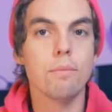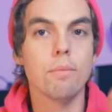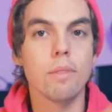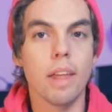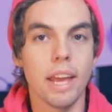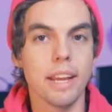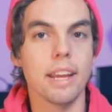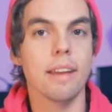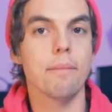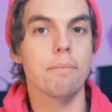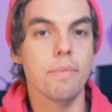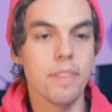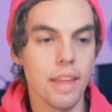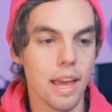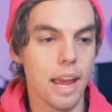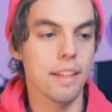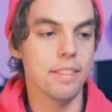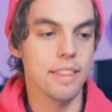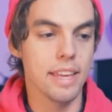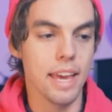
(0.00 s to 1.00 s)
like
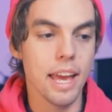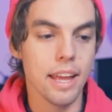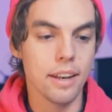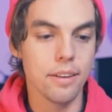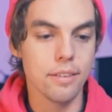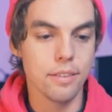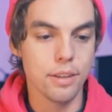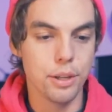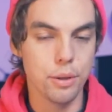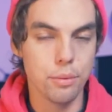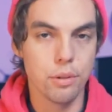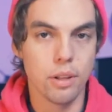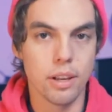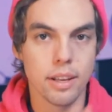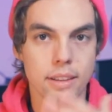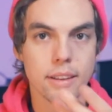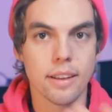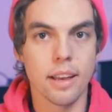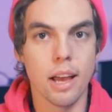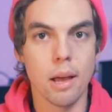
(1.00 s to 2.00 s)
at the end, you look
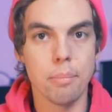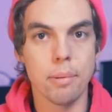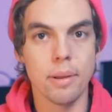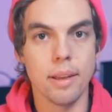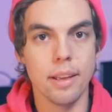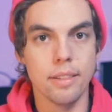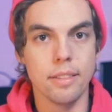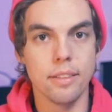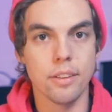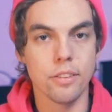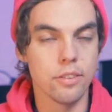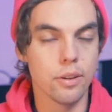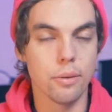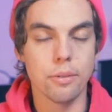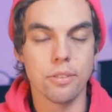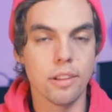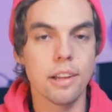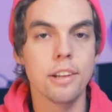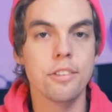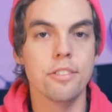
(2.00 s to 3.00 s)
in the cup and there's no
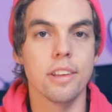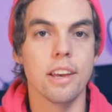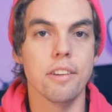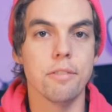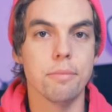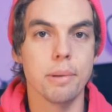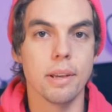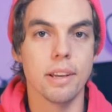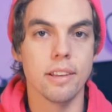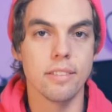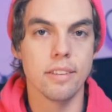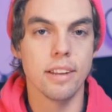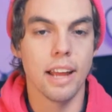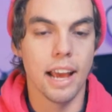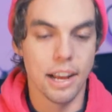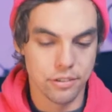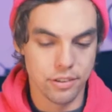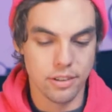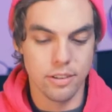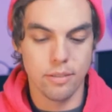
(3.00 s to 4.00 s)
sludge left because it
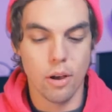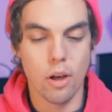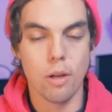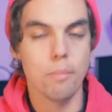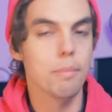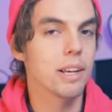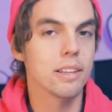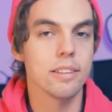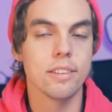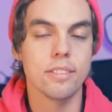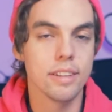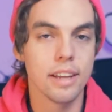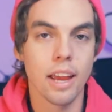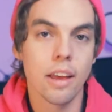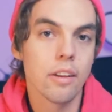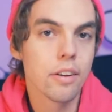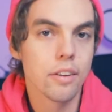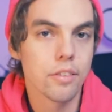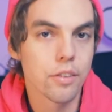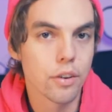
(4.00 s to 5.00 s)
actually all mixes
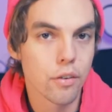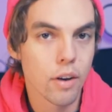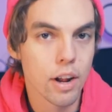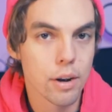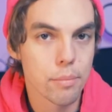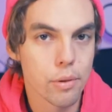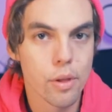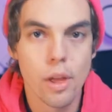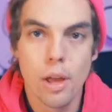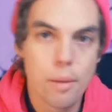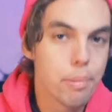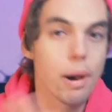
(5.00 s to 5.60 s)
together, it's incredible.